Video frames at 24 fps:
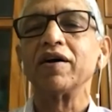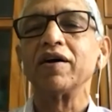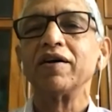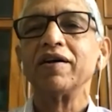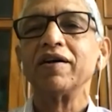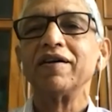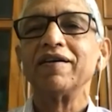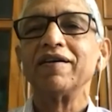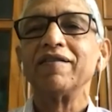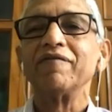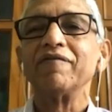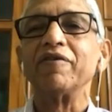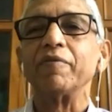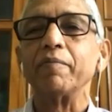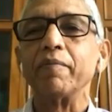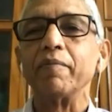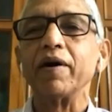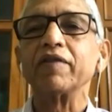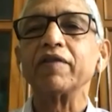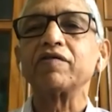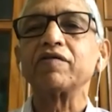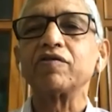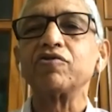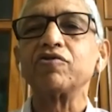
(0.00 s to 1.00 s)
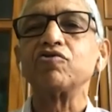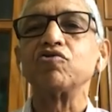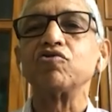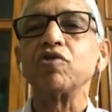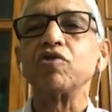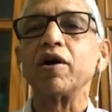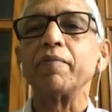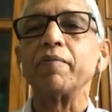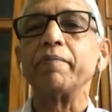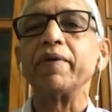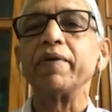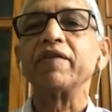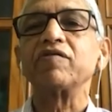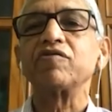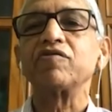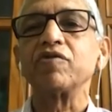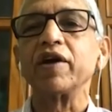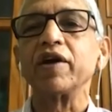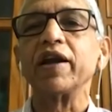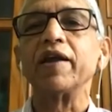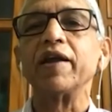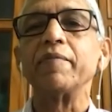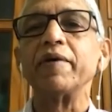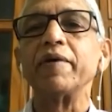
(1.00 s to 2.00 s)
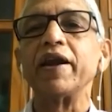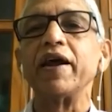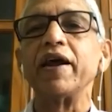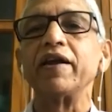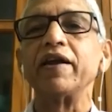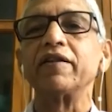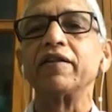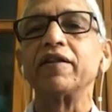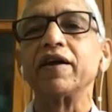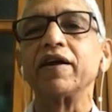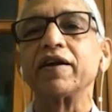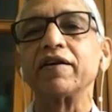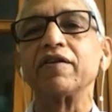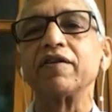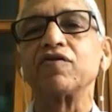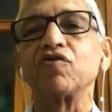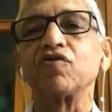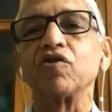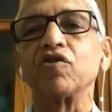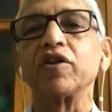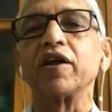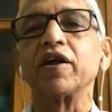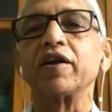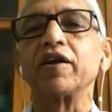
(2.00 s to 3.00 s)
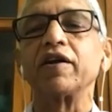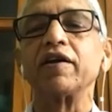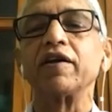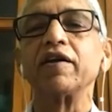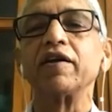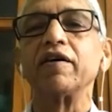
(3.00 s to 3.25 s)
we must do our best to eliminate that so that